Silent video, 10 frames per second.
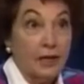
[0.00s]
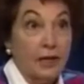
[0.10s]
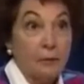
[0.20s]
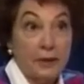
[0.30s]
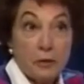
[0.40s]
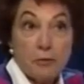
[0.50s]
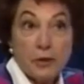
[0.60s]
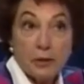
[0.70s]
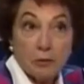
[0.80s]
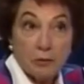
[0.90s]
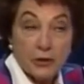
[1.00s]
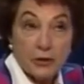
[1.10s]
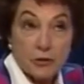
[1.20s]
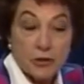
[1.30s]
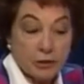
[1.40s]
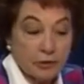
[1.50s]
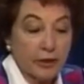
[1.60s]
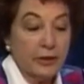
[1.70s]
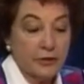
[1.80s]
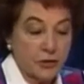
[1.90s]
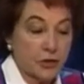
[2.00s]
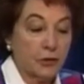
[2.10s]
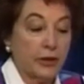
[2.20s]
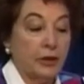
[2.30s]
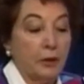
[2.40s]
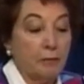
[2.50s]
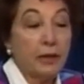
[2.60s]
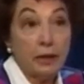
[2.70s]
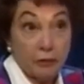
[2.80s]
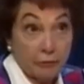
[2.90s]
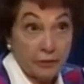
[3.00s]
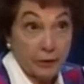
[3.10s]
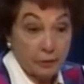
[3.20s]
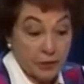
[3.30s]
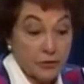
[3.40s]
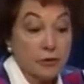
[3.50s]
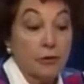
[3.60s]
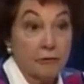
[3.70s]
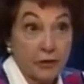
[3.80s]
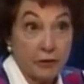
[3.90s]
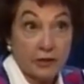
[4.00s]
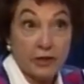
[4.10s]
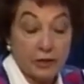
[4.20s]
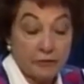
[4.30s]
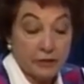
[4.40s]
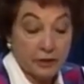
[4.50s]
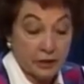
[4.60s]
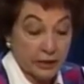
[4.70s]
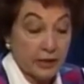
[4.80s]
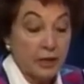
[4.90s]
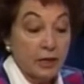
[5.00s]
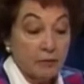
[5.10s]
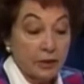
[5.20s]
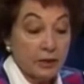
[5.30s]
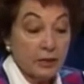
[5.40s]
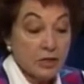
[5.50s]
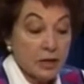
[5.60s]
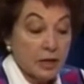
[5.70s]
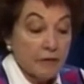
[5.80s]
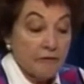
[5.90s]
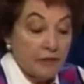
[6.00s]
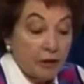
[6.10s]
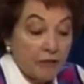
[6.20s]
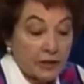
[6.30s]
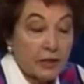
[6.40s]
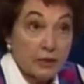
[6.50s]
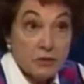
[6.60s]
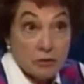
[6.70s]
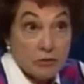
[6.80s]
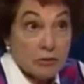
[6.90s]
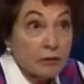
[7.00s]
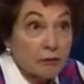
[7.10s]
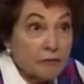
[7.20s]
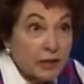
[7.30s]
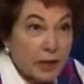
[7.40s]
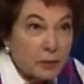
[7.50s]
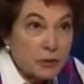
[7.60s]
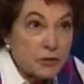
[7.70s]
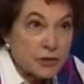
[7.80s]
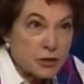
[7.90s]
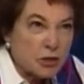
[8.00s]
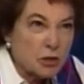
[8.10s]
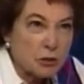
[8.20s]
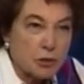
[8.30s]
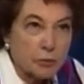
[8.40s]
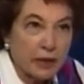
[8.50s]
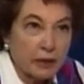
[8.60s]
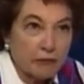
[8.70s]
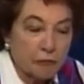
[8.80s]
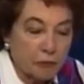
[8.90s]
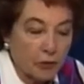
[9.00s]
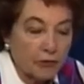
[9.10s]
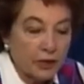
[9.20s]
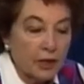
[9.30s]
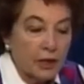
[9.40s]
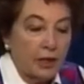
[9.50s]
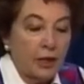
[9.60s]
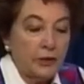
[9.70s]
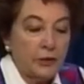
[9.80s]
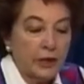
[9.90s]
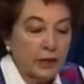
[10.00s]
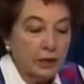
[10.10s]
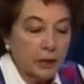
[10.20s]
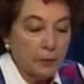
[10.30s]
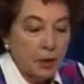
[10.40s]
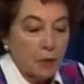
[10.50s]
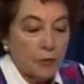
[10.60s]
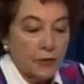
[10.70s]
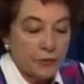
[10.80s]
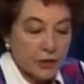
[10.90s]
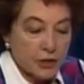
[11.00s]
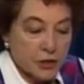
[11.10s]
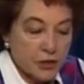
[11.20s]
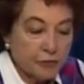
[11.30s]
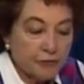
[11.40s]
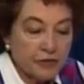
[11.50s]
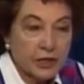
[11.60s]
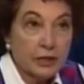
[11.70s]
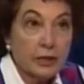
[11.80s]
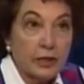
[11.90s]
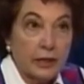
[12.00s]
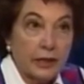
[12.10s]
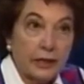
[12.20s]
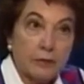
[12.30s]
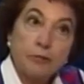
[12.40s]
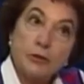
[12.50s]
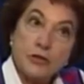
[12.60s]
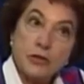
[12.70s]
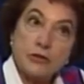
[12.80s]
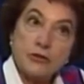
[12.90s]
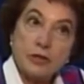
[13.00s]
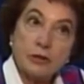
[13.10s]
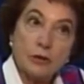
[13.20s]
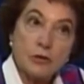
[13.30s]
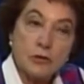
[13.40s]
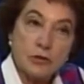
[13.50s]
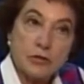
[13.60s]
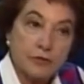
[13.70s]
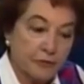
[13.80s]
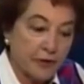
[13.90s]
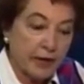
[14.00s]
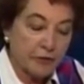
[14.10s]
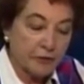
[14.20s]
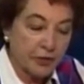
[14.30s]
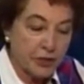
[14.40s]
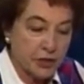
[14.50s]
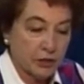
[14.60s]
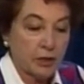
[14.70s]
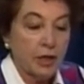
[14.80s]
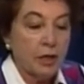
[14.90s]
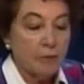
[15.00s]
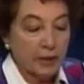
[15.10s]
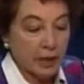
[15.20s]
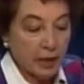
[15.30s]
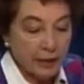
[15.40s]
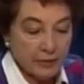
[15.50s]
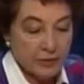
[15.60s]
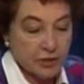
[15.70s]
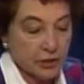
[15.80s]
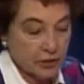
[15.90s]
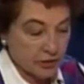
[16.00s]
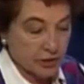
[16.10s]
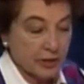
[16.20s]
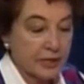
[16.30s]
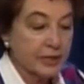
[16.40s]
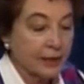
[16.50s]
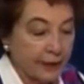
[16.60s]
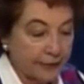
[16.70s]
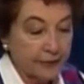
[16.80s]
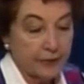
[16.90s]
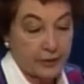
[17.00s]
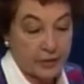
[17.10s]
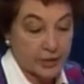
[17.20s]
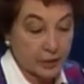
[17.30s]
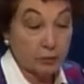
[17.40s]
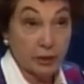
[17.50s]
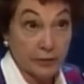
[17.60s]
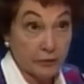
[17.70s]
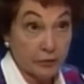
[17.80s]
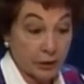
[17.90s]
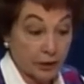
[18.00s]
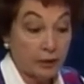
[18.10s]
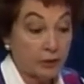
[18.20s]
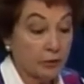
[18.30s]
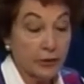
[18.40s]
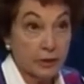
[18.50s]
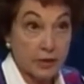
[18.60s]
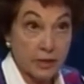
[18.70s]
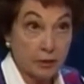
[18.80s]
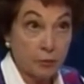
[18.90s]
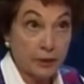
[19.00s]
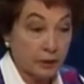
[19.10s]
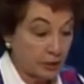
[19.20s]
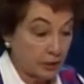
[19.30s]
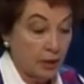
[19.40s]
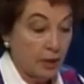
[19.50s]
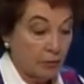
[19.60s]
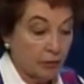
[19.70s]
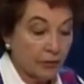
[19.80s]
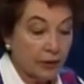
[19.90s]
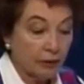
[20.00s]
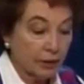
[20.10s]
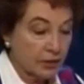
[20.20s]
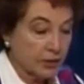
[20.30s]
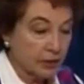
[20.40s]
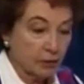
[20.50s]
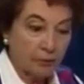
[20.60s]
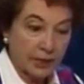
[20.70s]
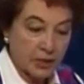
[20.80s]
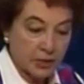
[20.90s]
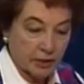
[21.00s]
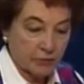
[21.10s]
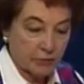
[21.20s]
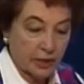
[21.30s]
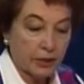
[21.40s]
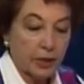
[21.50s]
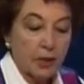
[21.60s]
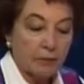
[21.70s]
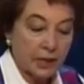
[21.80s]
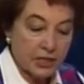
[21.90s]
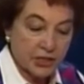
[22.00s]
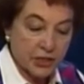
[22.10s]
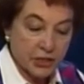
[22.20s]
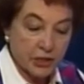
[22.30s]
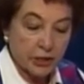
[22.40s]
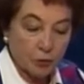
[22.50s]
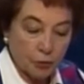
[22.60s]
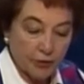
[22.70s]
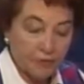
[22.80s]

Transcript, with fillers: A big problem when you're sewing is sewing on pile fabrics, or velvet definitely, because velvet has those little fibers that scooch back and forth, and you end up with shifting and pooches and all sorts of aggravation. But I have stitched this entire seam, believe it or not, without a single pin, without a single basting thread, by stitching it with